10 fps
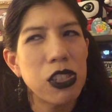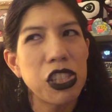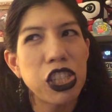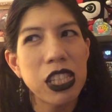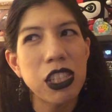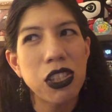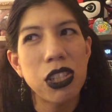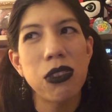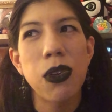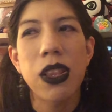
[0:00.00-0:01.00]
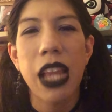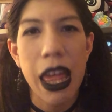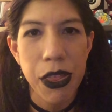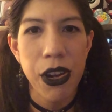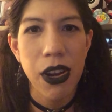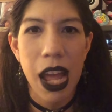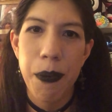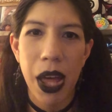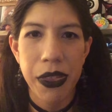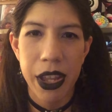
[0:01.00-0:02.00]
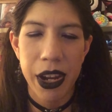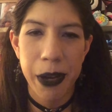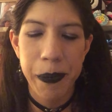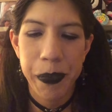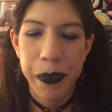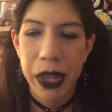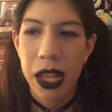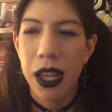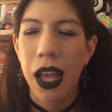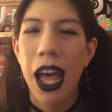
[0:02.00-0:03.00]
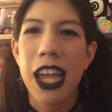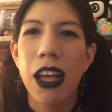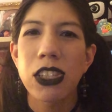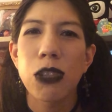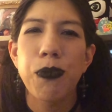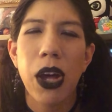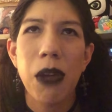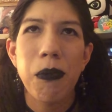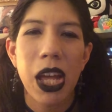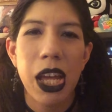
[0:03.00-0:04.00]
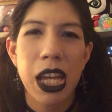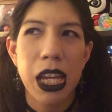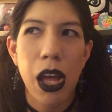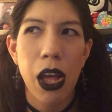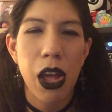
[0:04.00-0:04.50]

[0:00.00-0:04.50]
Injustice 2 leather I bought there. I also bought my